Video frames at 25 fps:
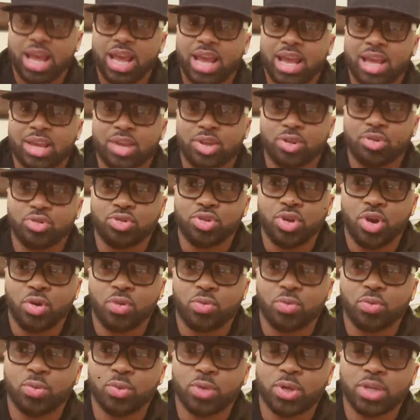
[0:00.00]
and you
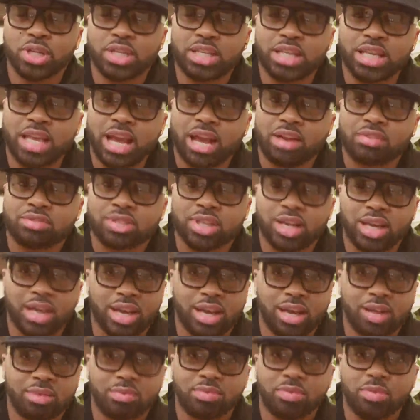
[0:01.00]
don't really have
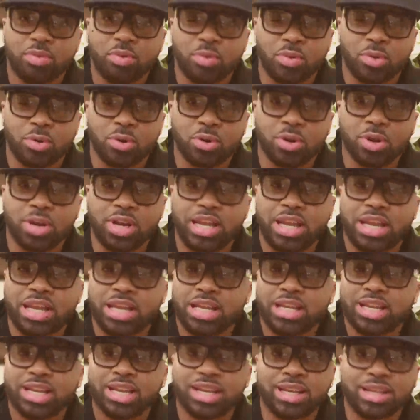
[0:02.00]
time for
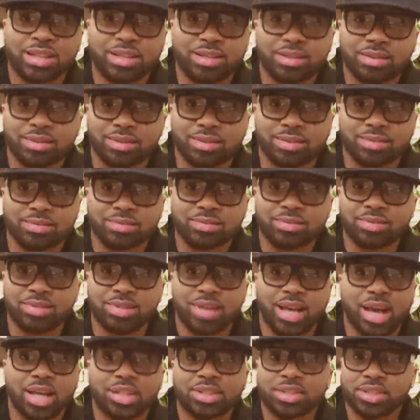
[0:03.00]
any other
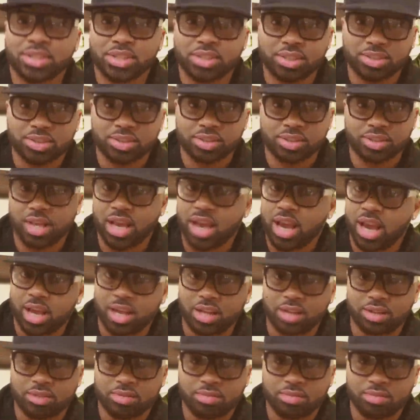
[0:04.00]
nonsense that